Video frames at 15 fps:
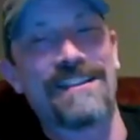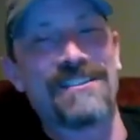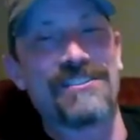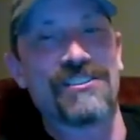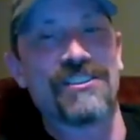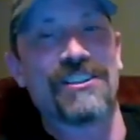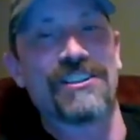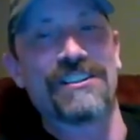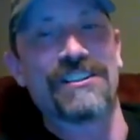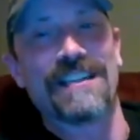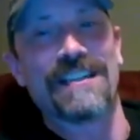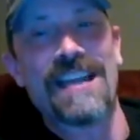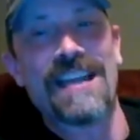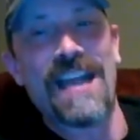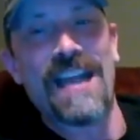You're good.
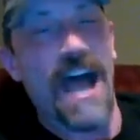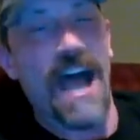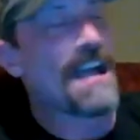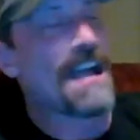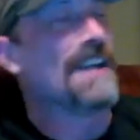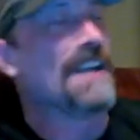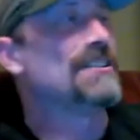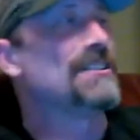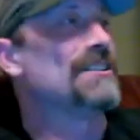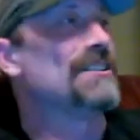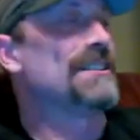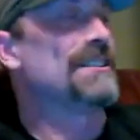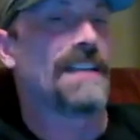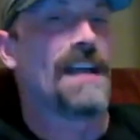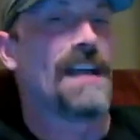I
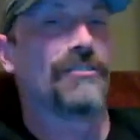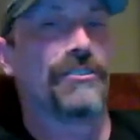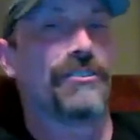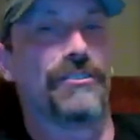don't know.